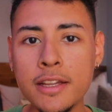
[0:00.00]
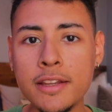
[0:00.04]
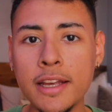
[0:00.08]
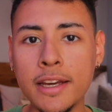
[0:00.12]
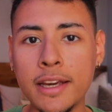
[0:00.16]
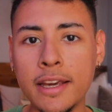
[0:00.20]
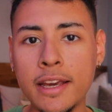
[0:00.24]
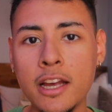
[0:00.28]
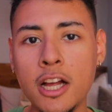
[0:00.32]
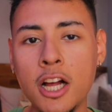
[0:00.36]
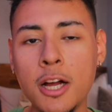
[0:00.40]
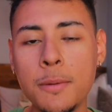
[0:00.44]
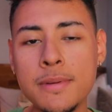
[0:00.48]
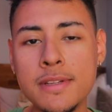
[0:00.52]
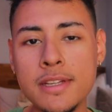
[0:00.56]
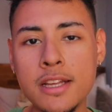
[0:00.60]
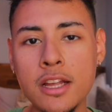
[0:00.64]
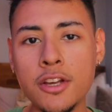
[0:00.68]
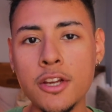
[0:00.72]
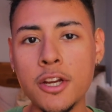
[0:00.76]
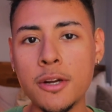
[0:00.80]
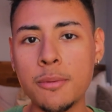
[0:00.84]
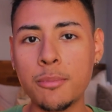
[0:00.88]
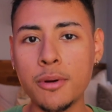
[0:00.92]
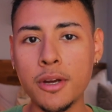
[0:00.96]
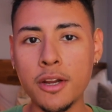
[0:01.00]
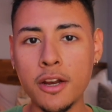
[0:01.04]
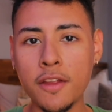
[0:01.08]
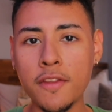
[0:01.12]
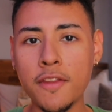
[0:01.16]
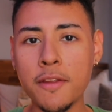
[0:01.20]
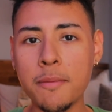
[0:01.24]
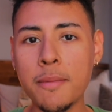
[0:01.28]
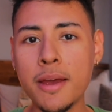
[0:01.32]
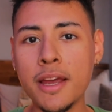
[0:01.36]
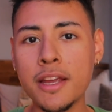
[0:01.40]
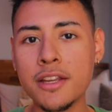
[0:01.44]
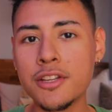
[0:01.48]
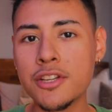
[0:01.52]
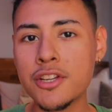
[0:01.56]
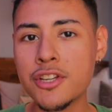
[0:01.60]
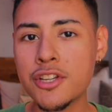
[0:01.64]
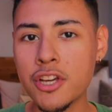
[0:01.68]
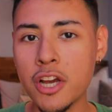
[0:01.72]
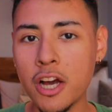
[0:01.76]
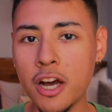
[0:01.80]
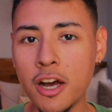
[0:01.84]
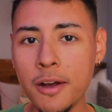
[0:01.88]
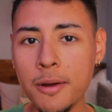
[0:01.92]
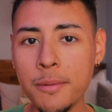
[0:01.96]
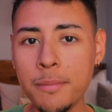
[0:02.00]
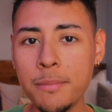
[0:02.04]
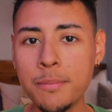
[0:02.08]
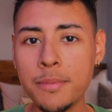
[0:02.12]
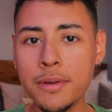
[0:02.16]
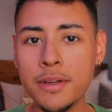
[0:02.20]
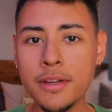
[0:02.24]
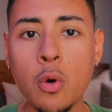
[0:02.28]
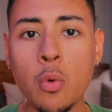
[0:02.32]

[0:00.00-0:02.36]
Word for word: that can help scale your print-on-demand shop.